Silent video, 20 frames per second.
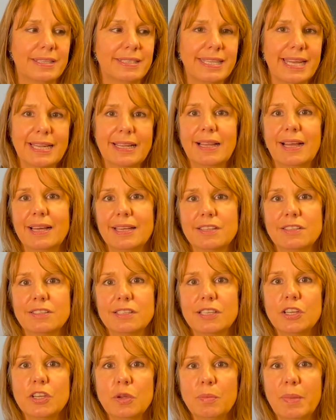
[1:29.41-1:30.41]
deadlines
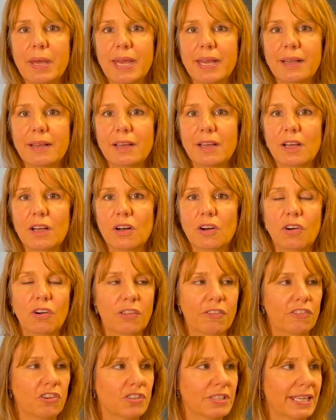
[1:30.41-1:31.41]
looming,
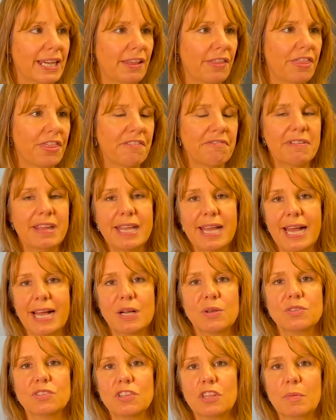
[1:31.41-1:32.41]
or they've got to get 3
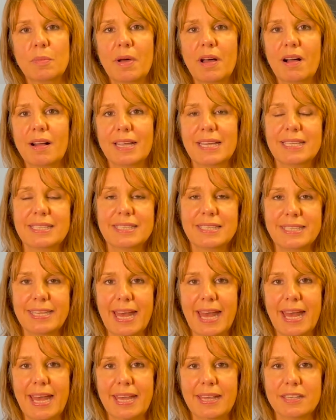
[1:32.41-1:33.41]
houses on the market
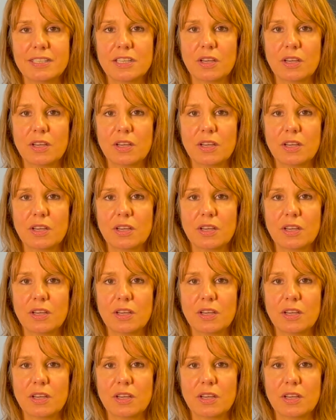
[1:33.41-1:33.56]
today.